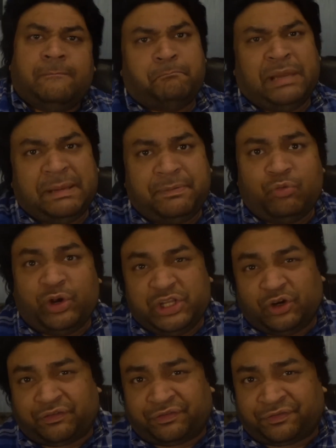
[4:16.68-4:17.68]
Maybe when
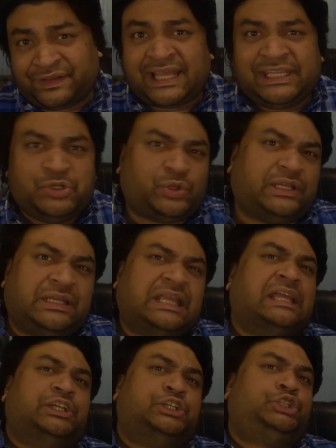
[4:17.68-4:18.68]
you're flying, you
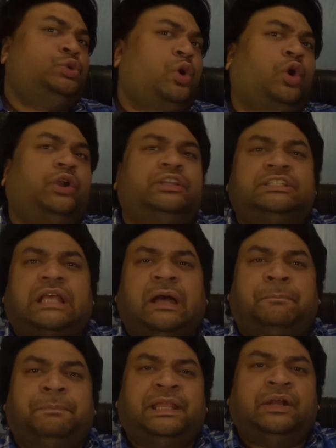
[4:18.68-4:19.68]
can shoehorn
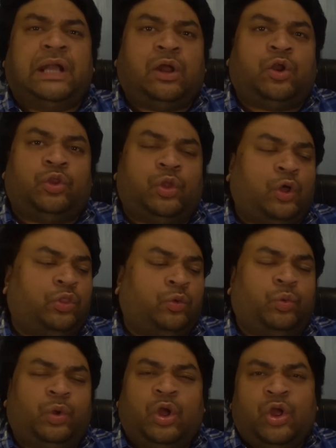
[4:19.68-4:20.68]
a player out
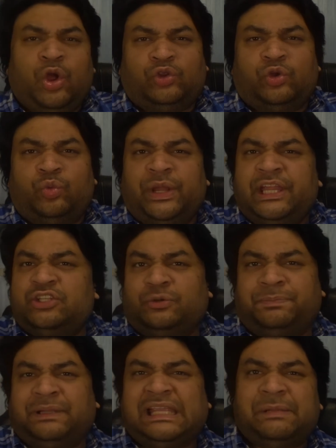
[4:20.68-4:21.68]
on the wings or
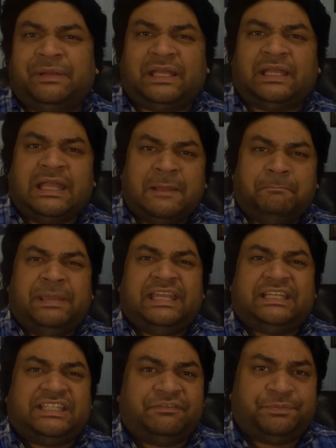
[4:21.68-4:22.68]
play him in a
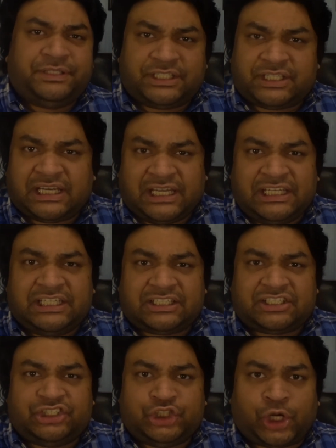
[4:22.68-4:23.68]
makeshift position and he
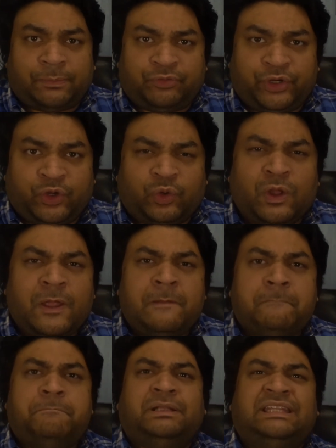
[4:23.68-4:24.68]
does a job for you.
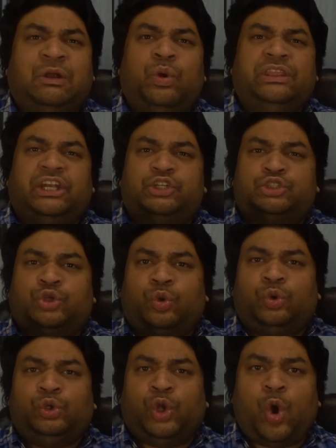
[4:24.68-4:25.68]
But then when they're so
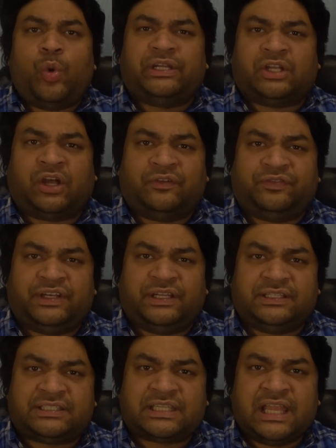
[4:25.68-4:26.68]
low in
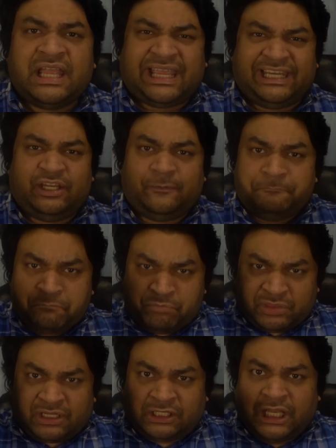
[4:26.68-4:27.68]
confidence and
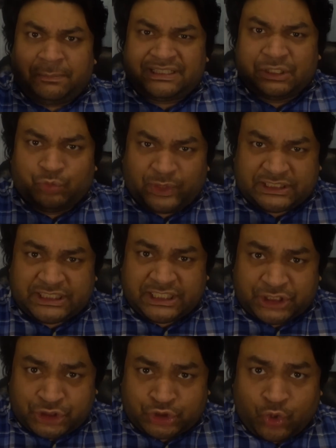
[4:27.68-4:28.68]
the club has
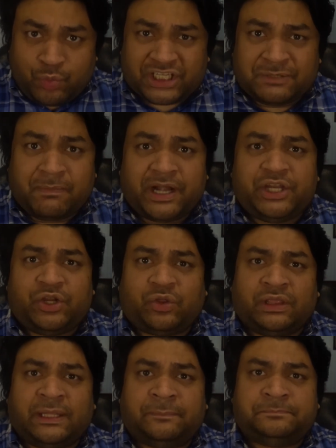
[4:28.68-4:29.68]
invested so much money
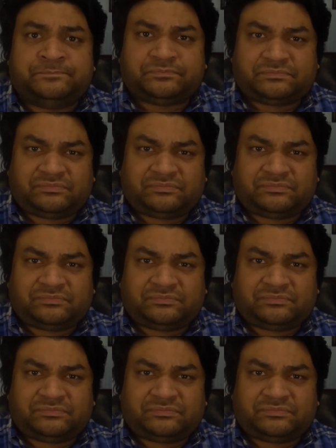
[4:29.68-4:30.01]
on them,